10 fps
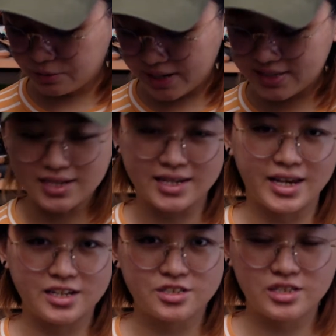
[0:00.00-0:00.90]
I did. I
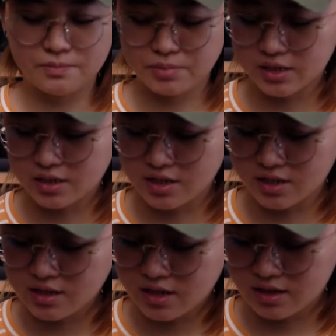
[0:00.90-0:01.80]
actually plugged it
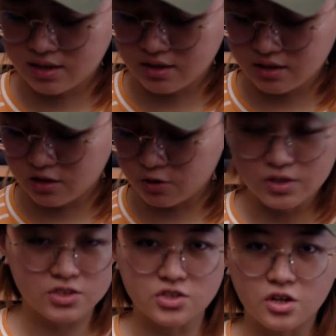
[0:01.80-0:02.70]
in and, you know,
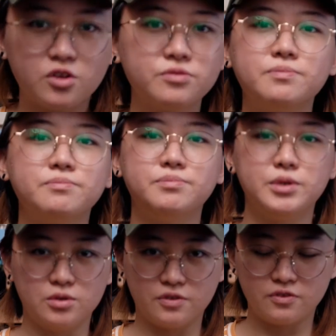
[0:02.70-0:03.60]
installed
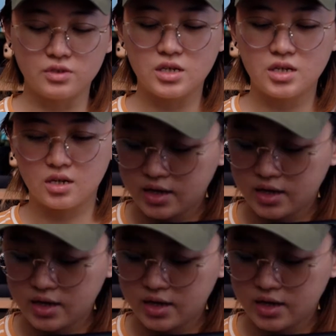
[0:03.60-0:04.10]
beautifully.